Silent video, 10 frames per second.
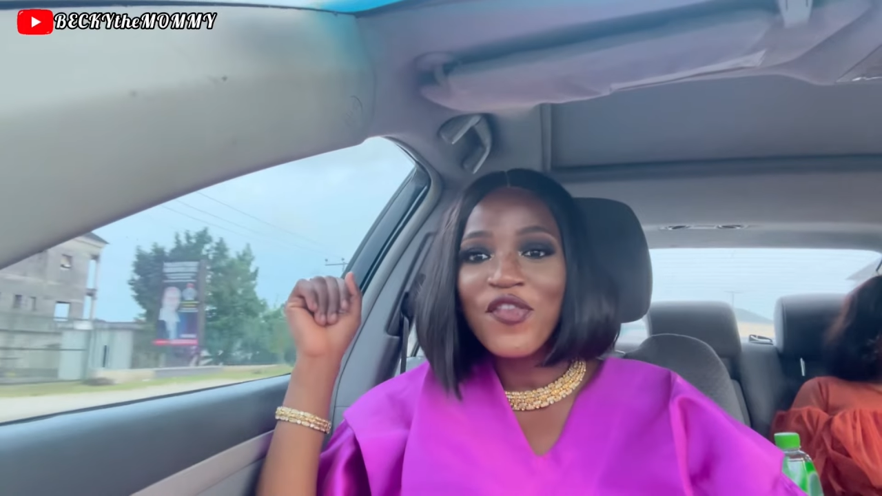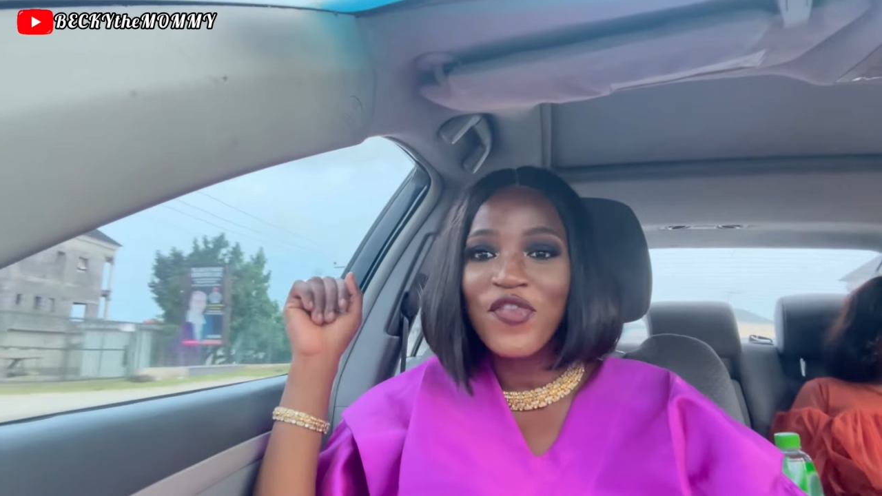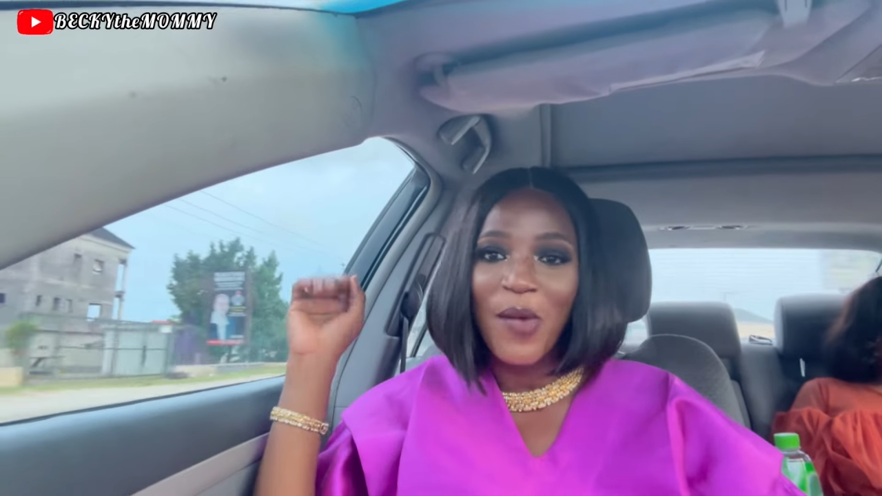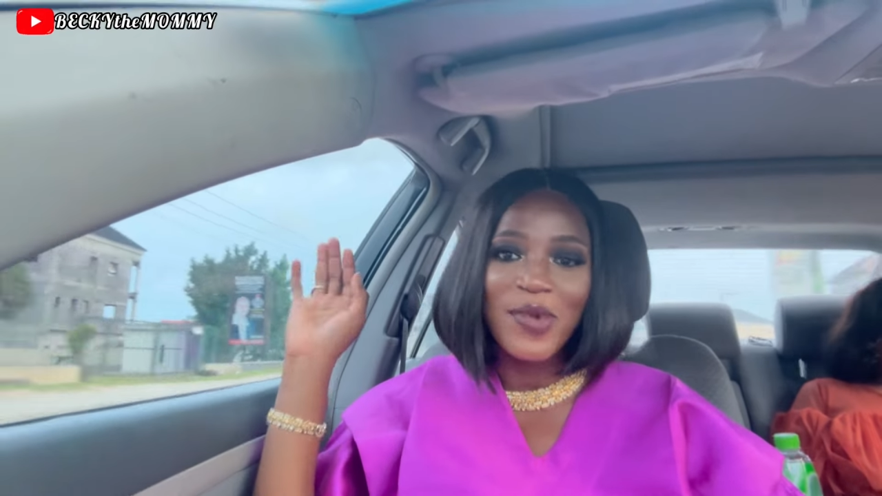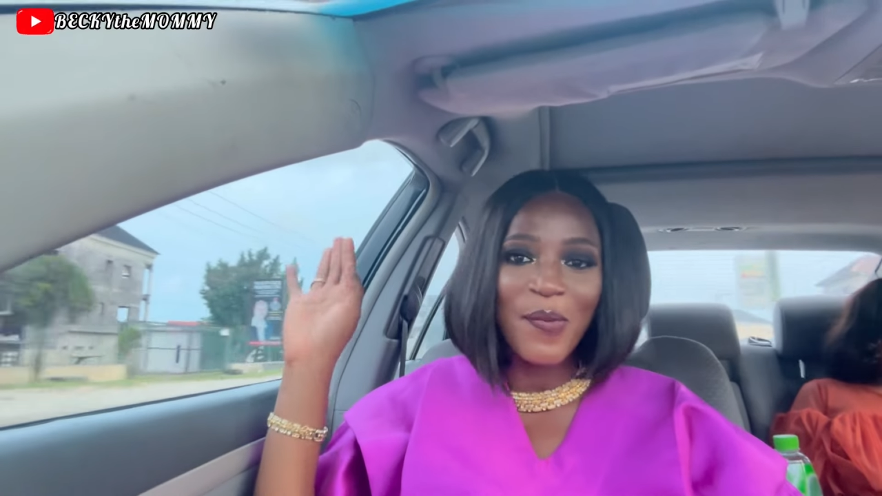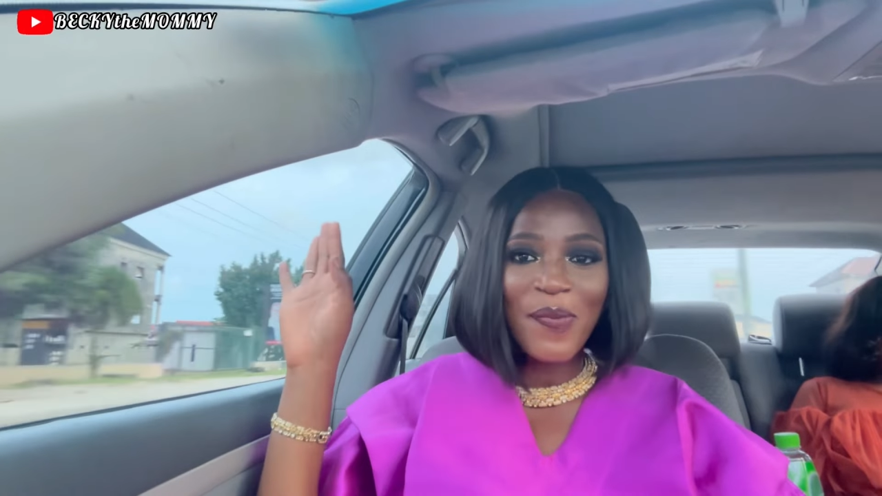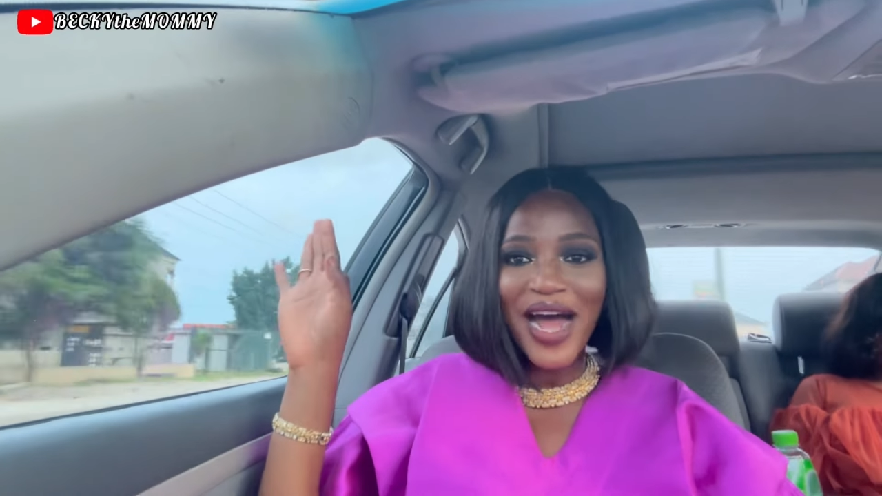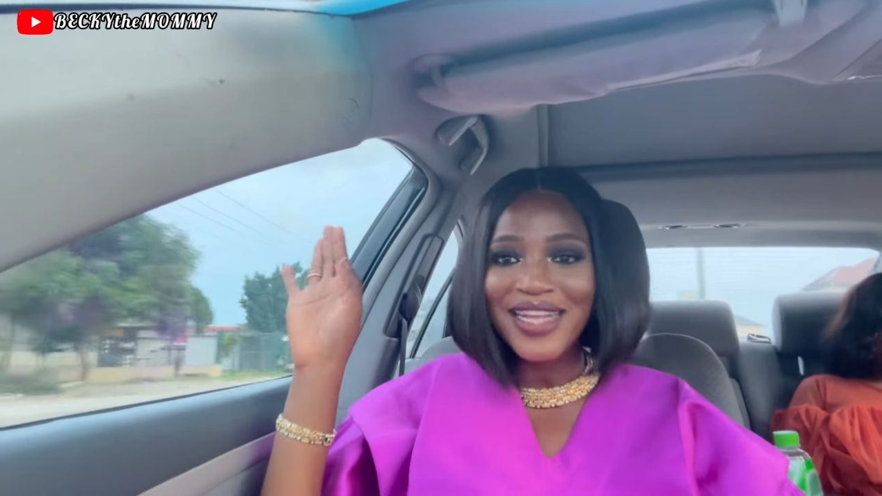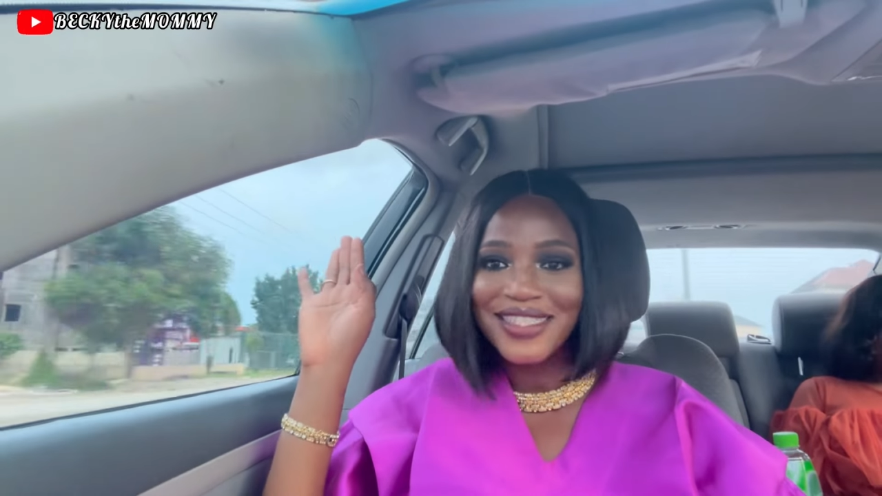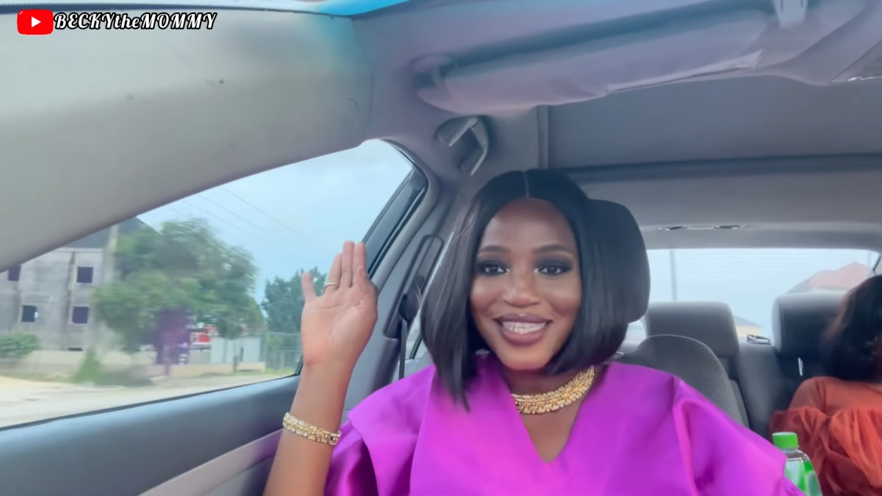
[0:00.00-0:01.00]
From the
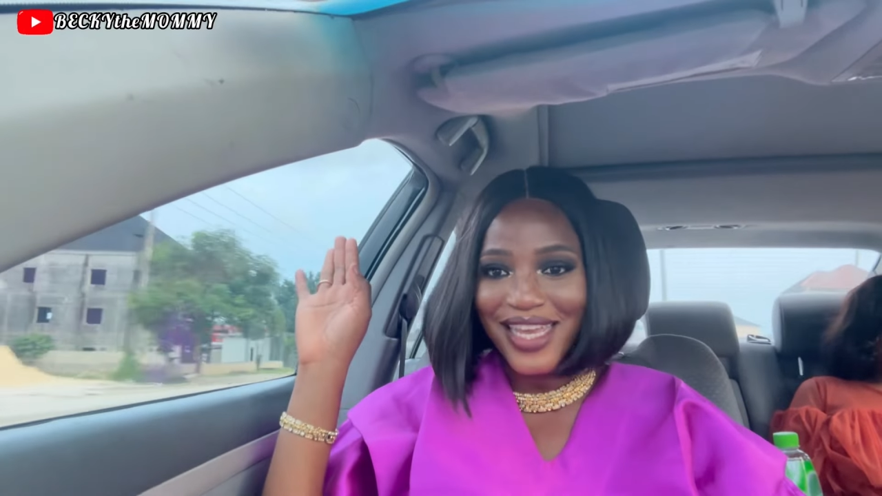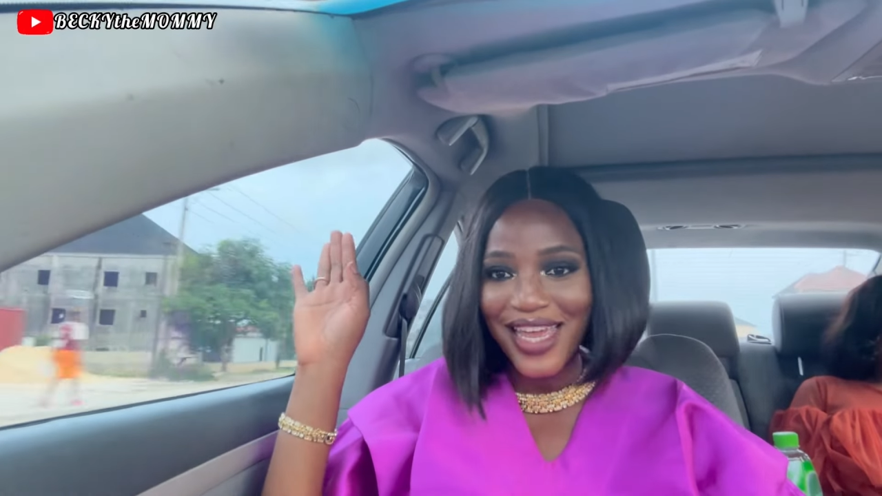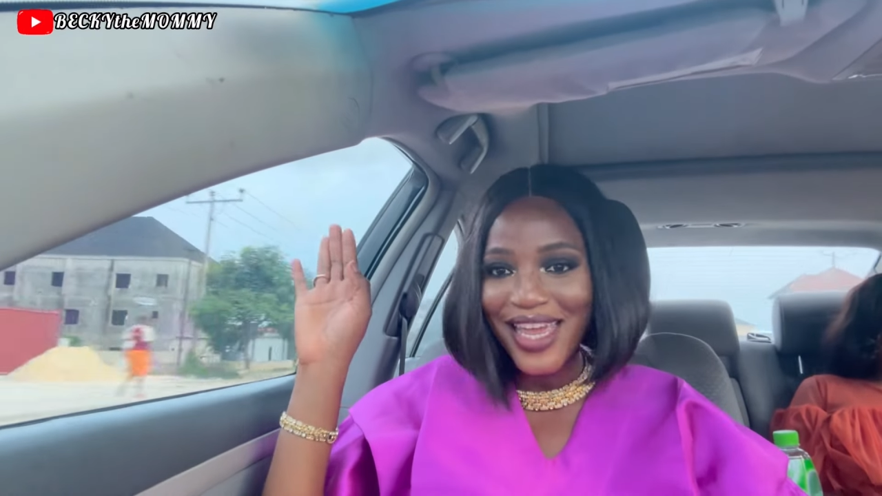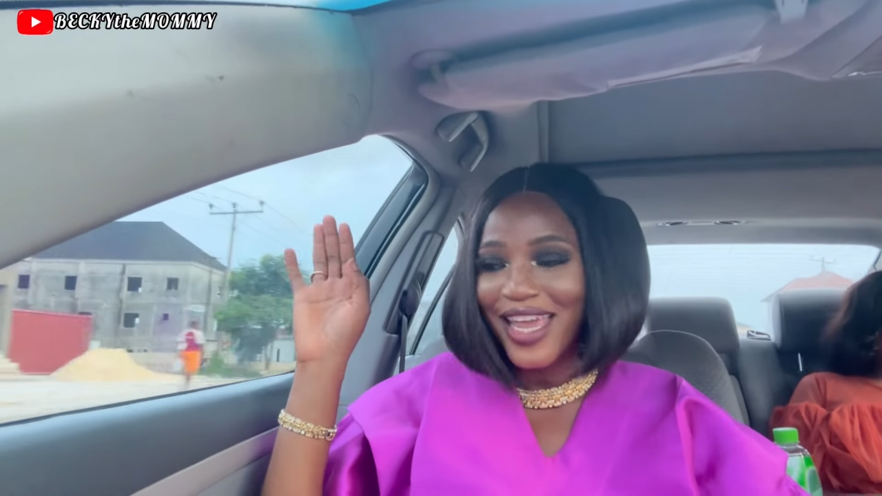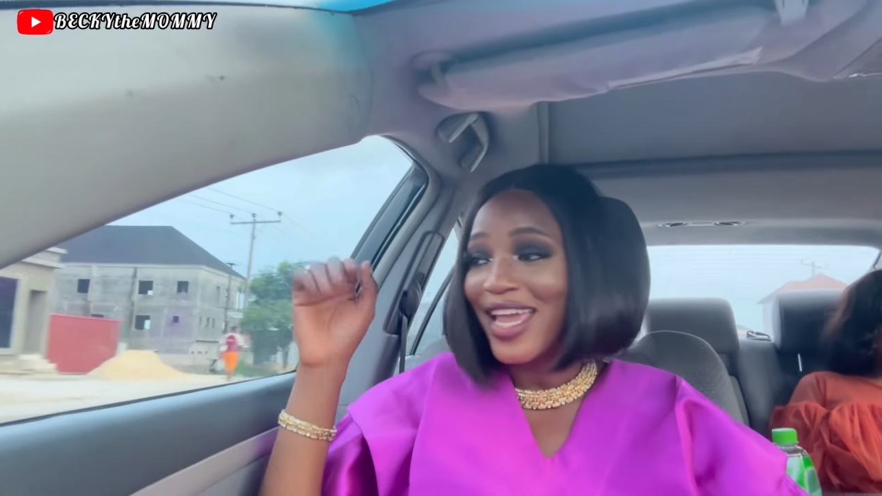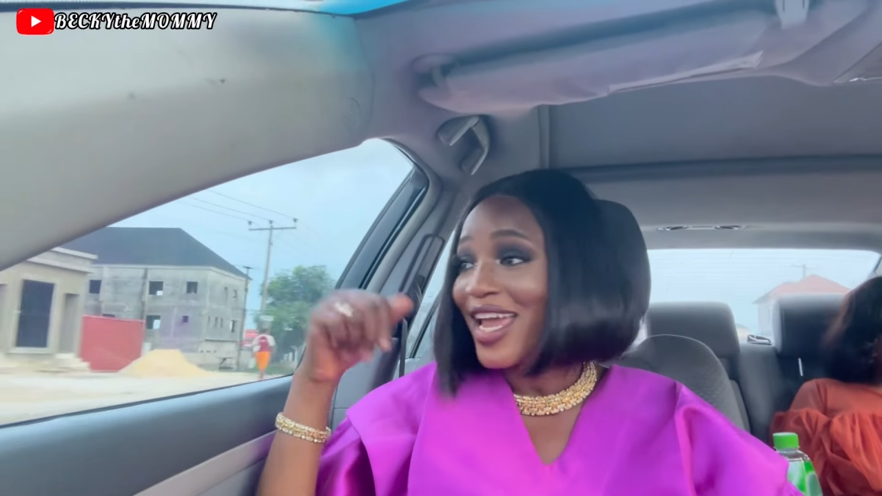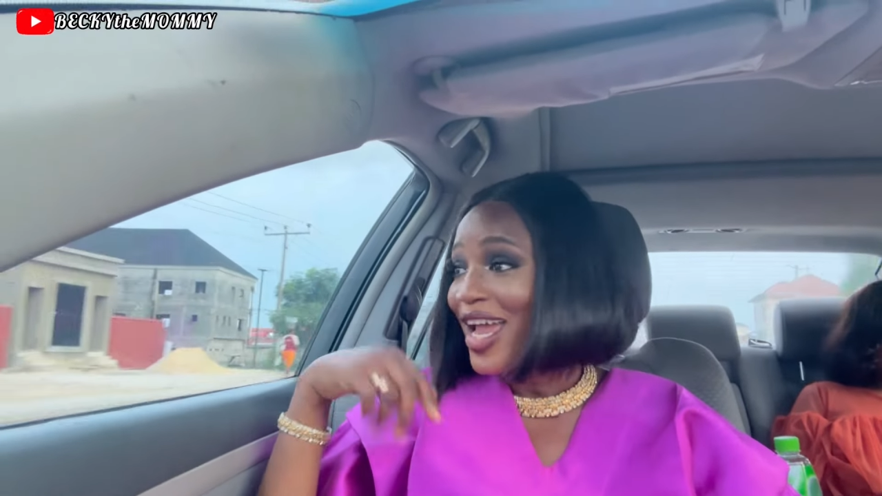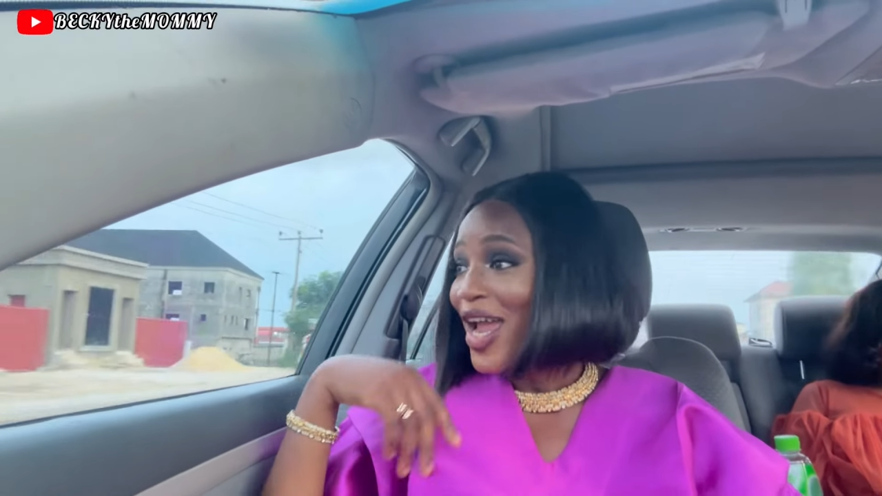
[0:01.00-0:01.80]
party,